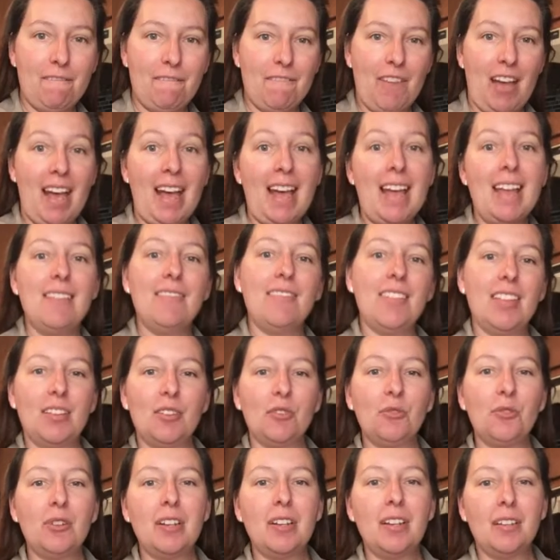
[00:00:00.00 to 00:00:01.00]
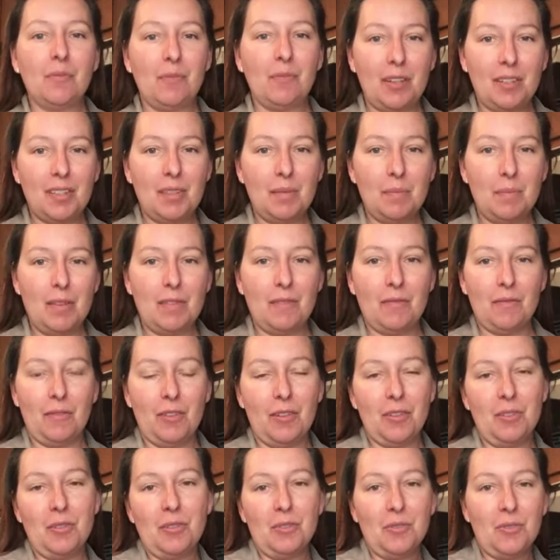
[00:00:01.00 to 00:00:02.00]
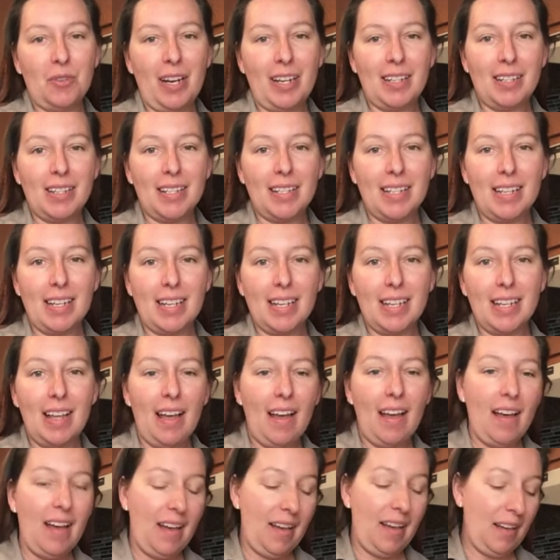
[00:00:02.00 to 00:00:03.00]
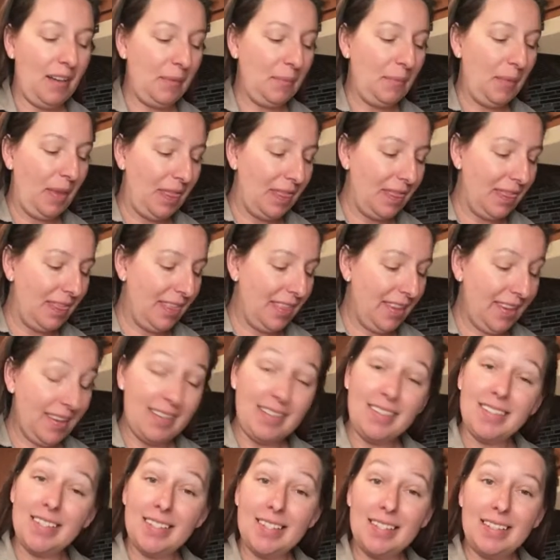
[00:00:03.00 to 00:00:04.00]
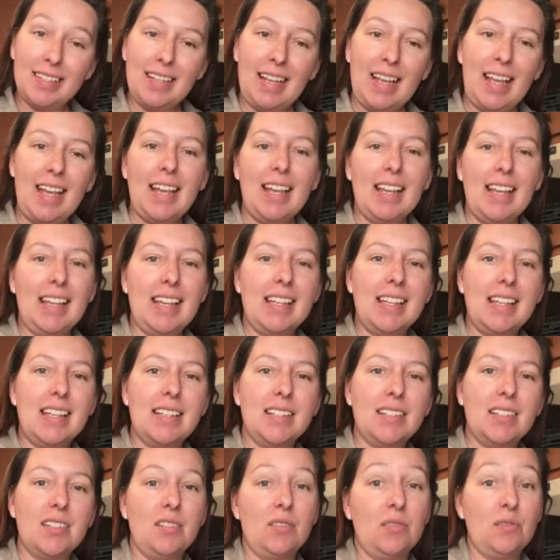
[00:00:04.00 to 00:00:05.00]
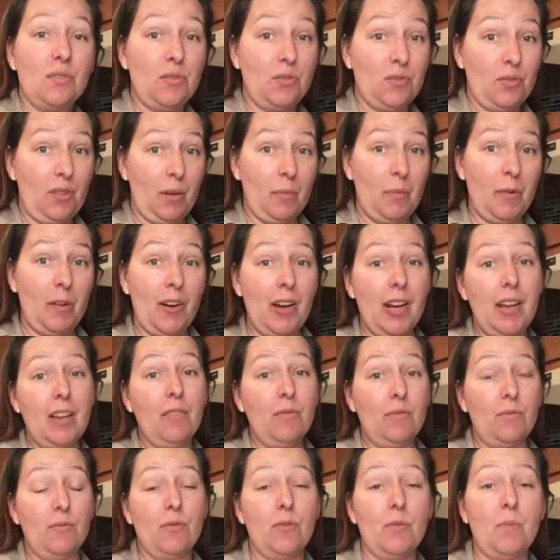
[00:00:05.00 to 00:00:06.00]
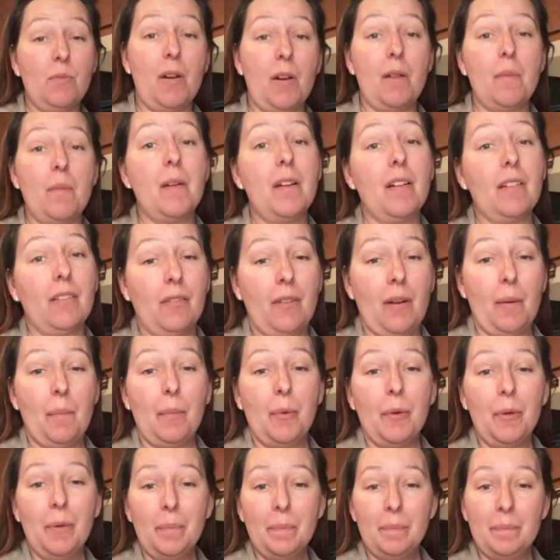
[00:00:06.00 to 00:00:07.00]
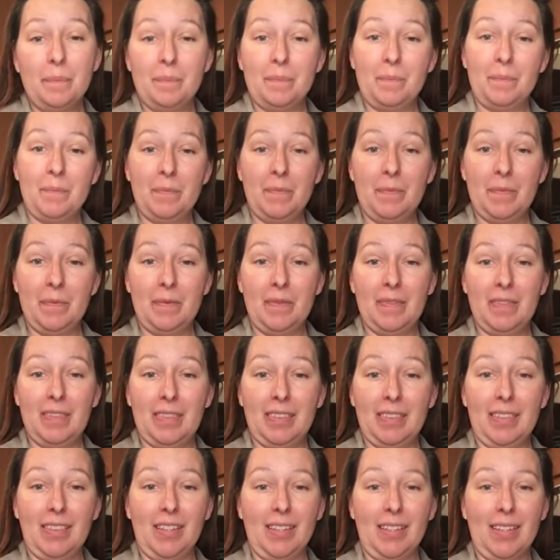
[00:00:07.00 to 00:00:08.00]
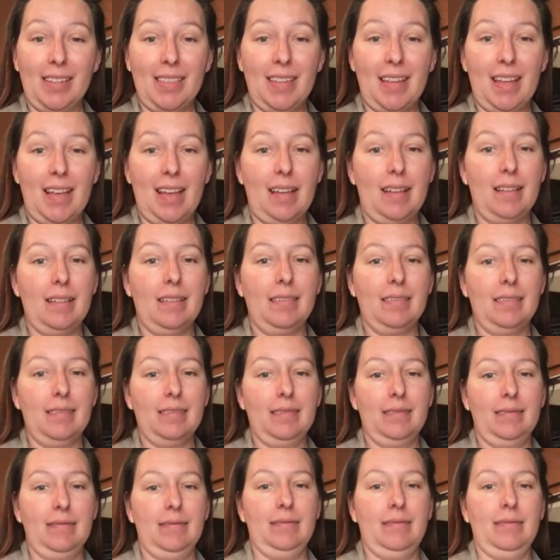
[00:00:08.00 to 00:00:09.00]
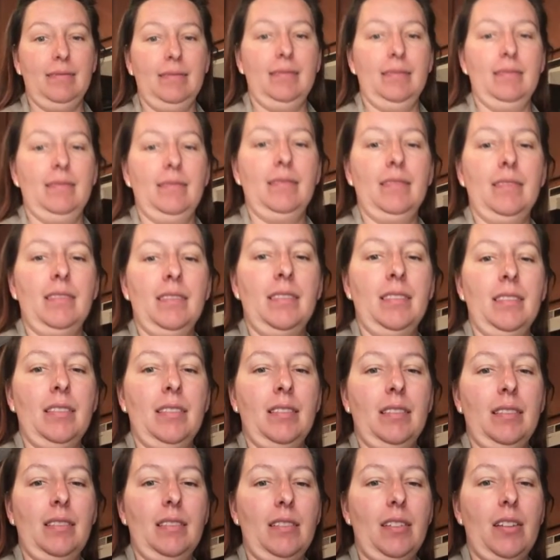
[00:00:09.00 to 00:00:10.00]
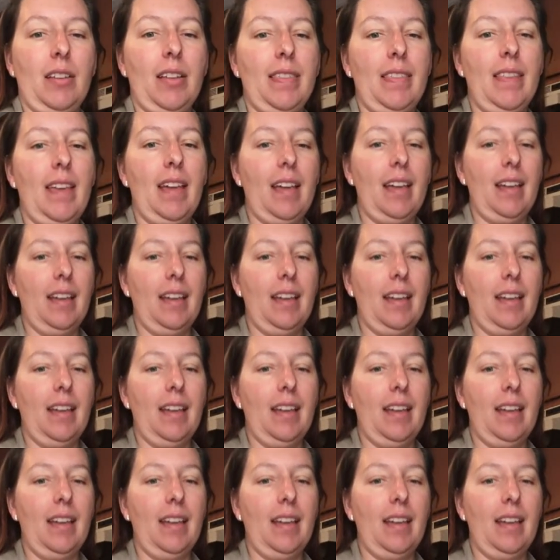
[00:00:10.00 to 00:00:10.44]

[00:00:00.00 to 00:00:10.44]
5-ingredient recipe for you to try today. This is strawberry rhubarb crumble. Look at that. Look at